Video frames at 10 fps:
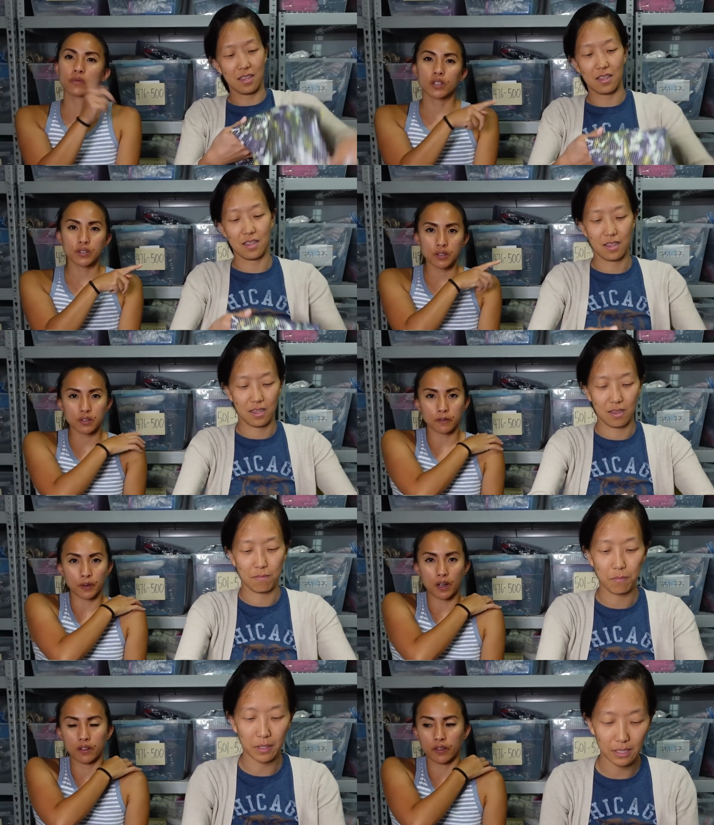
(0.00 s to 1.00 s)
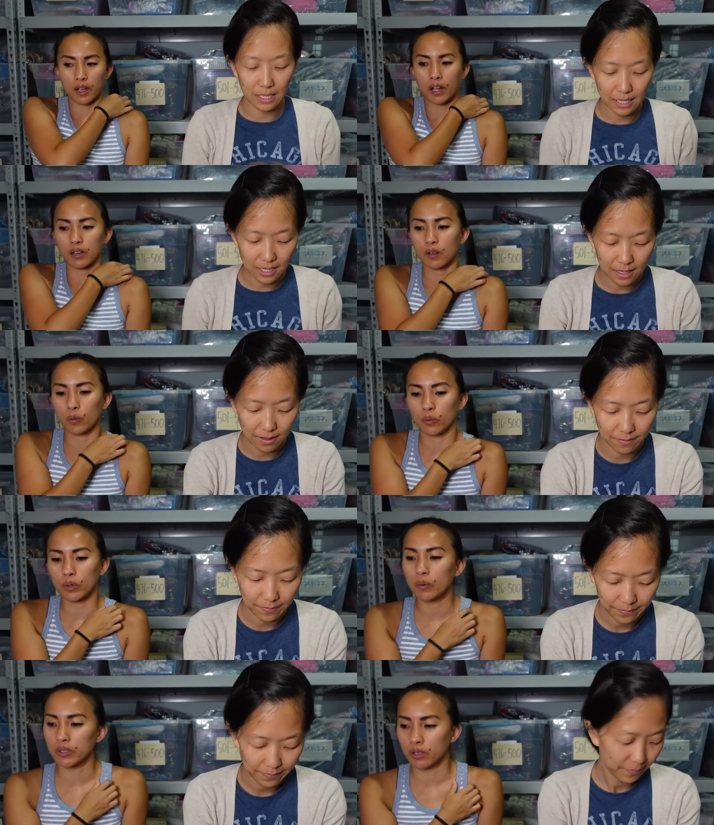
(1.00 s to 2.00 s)
Speaker 1: This is the friend that
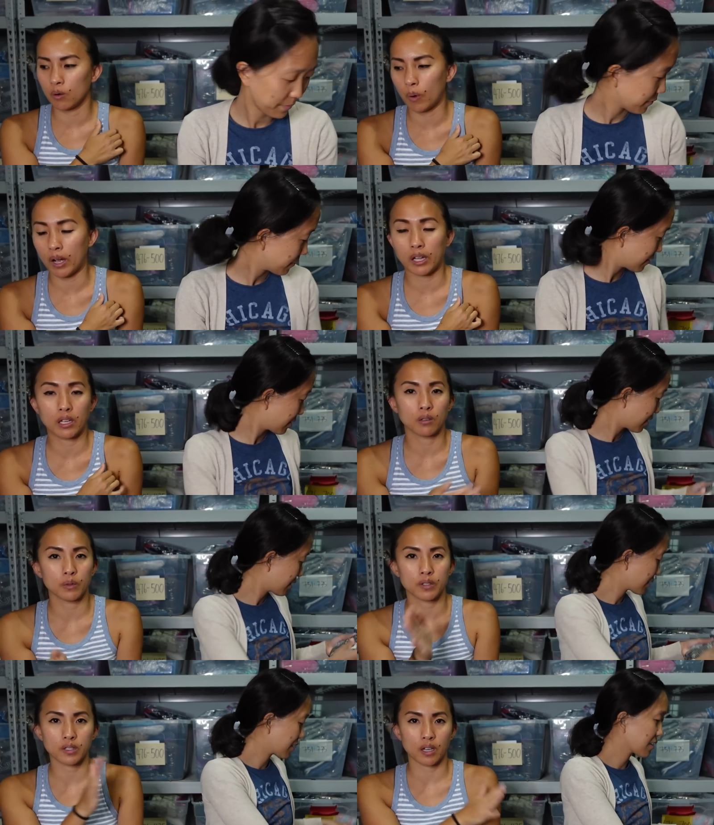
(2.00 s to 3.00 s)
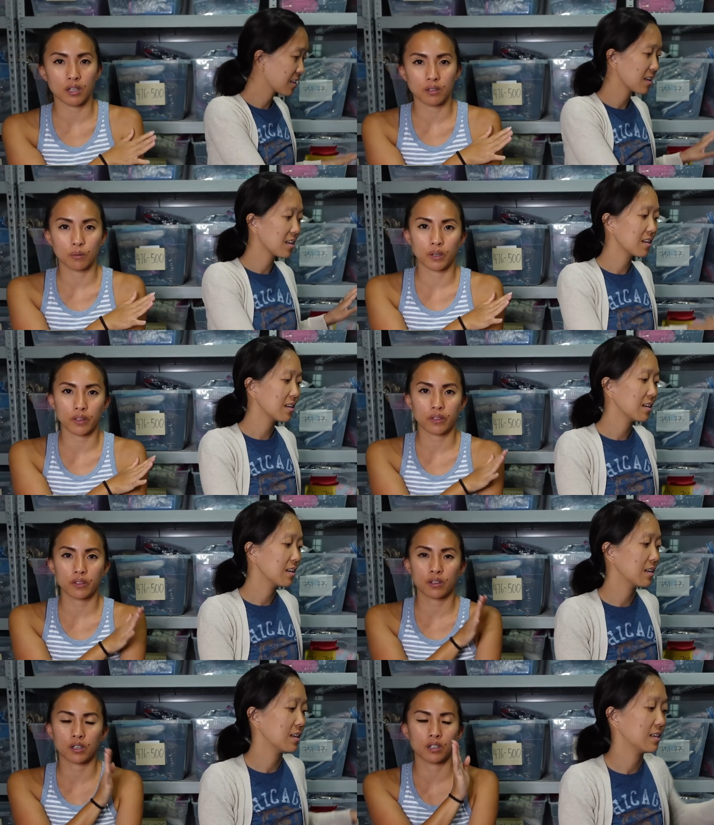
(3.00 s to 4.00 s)
when we went to Hawaii, we stayed with
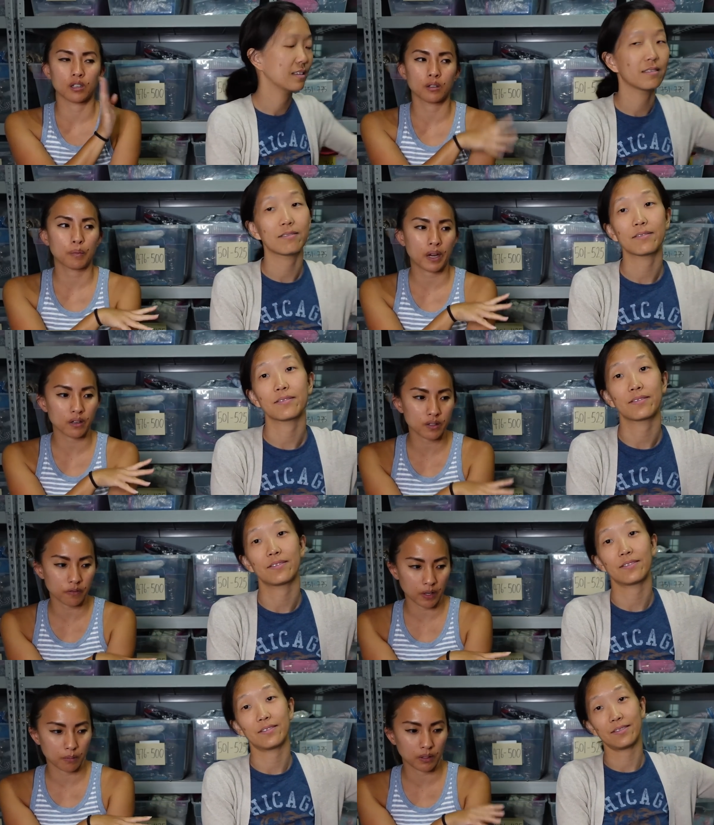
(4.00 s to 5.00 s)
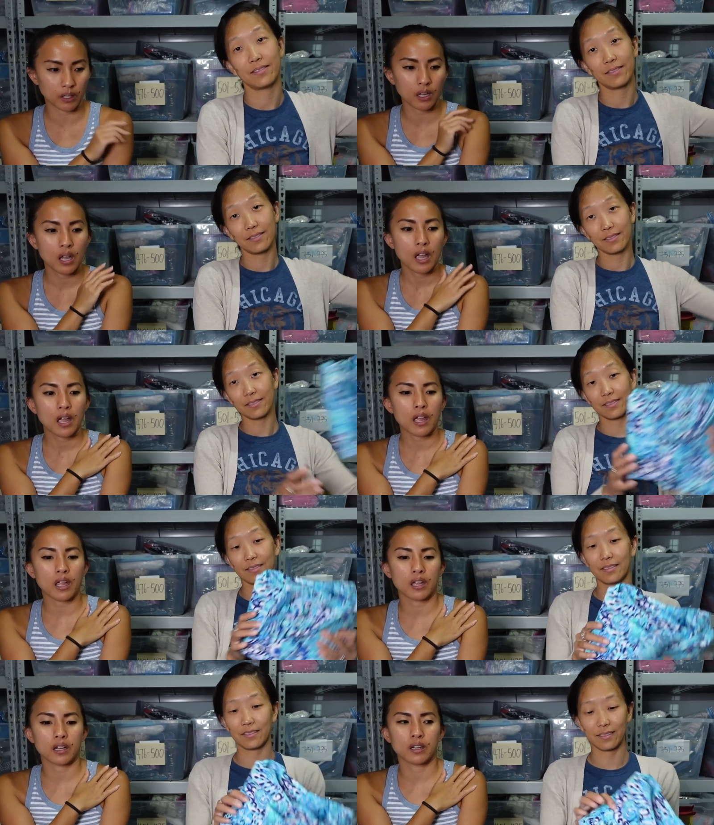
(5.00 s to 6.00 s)
her parents' family,
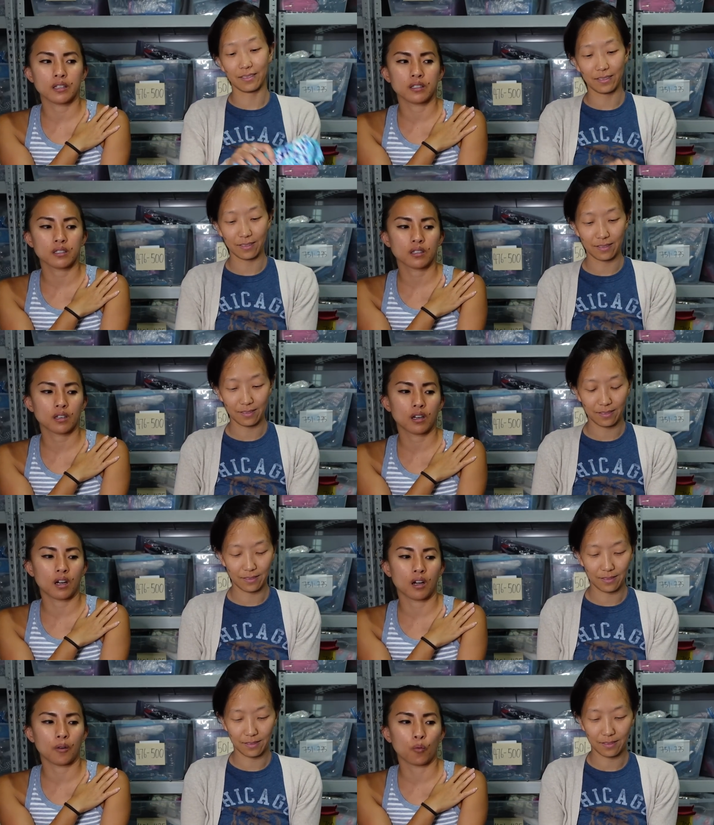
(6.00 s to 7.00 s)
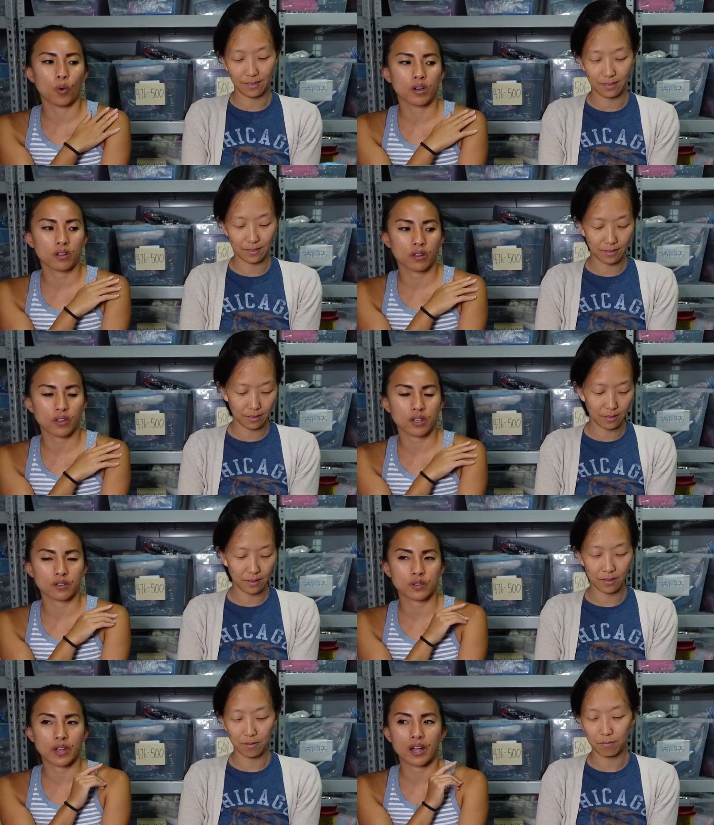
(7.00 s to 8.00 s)
and um, one of the
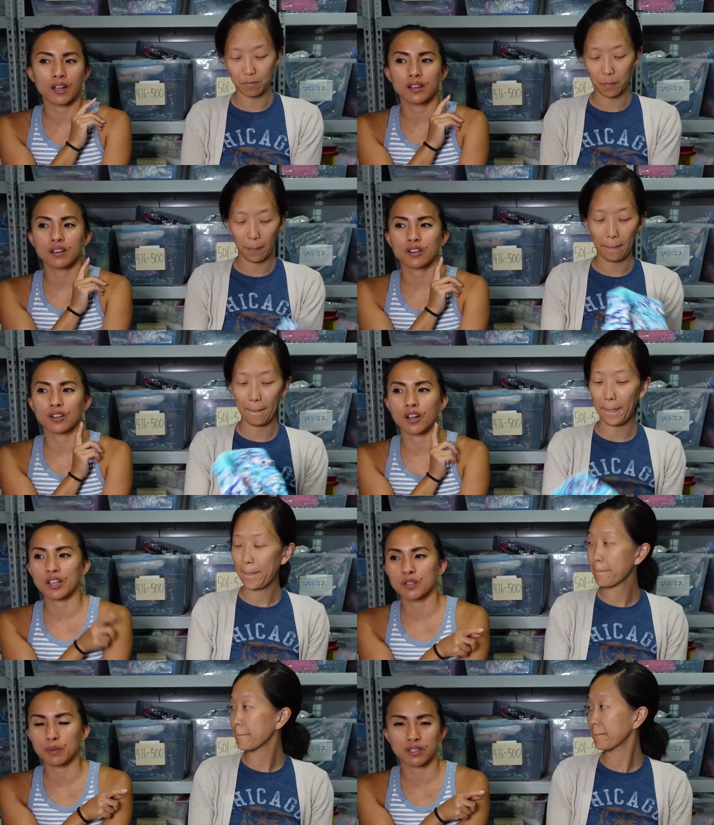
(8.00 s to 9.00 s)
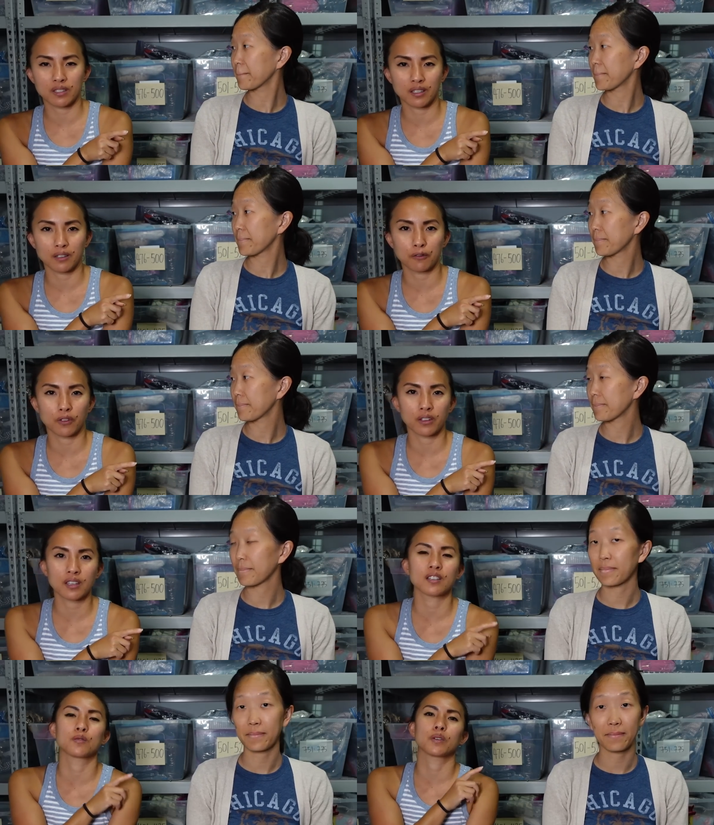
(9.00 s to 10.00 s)
things that her husband did for the
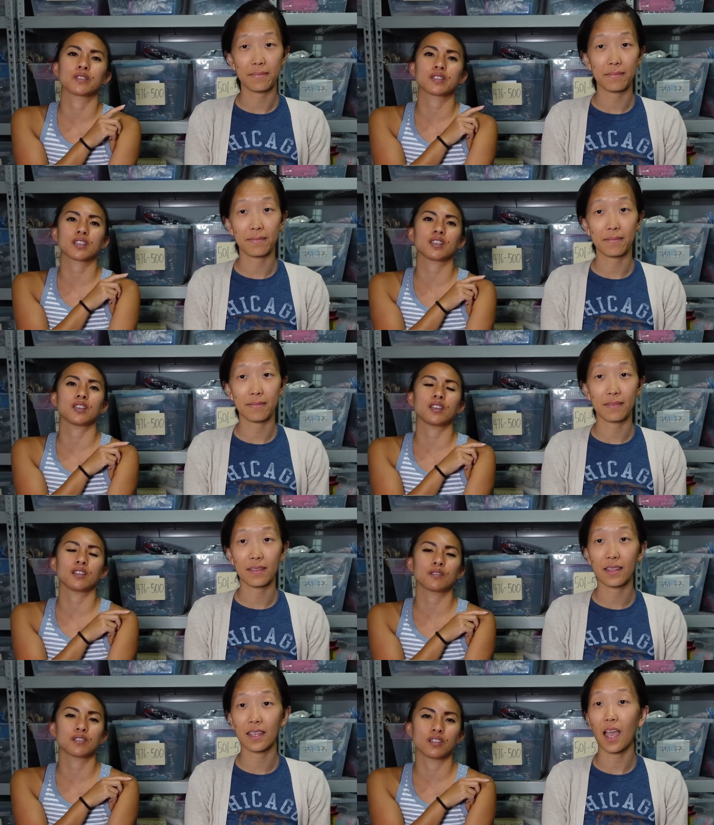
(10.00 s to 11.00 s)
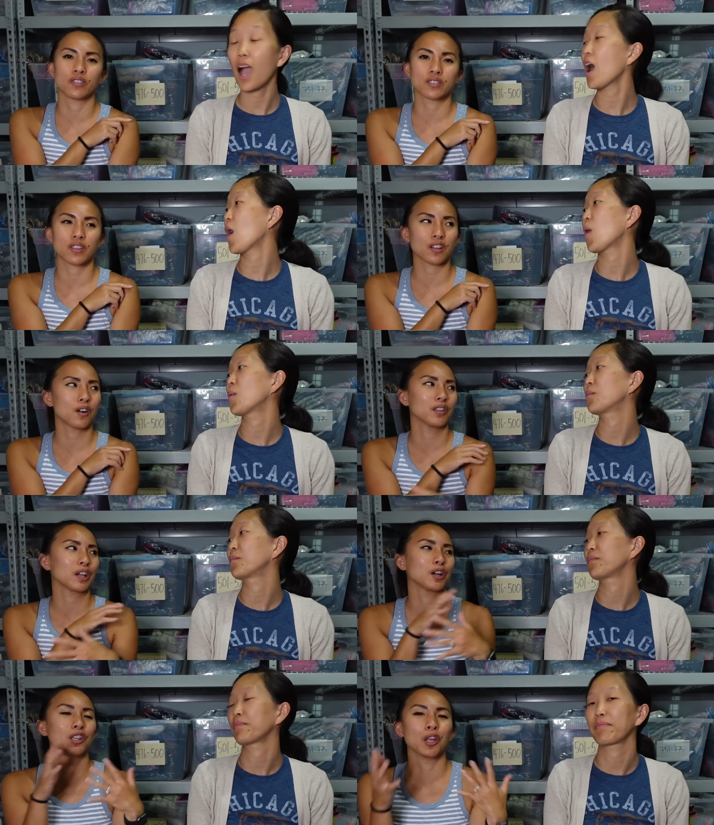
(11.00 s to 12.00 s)
kids was he did this oh. thing called
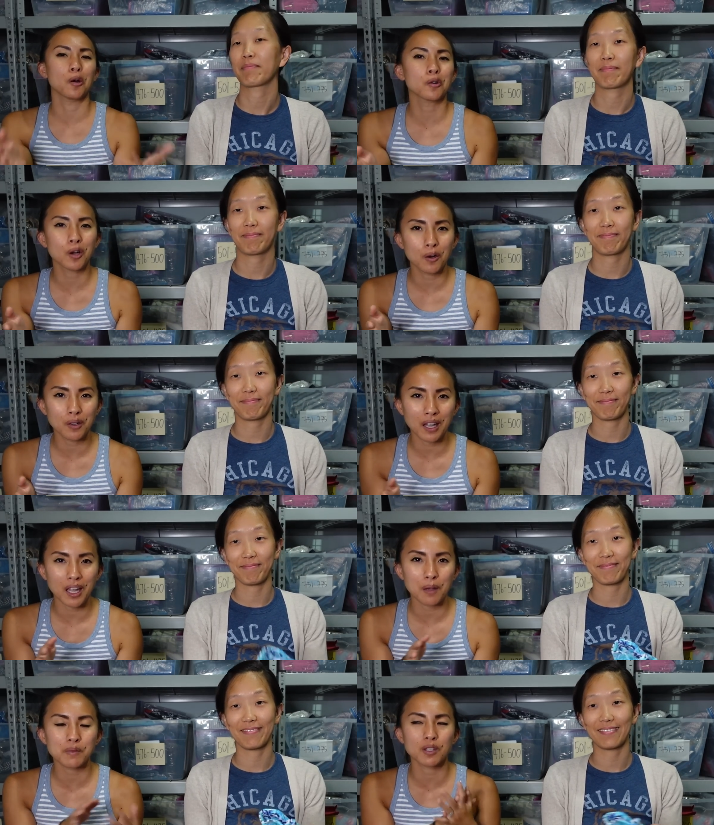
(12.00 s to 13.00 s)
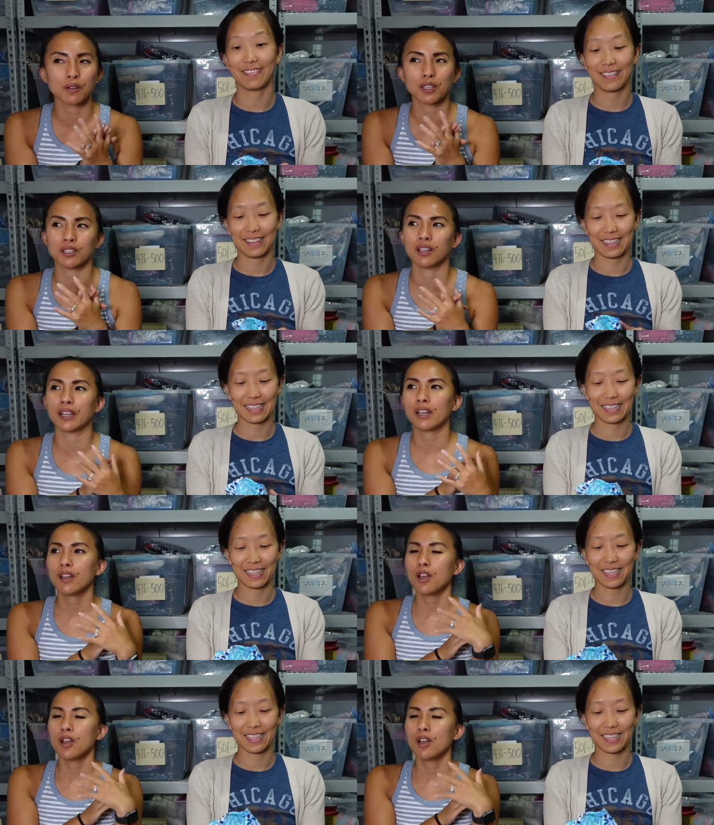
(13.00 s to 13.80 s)
like a logo game. So he like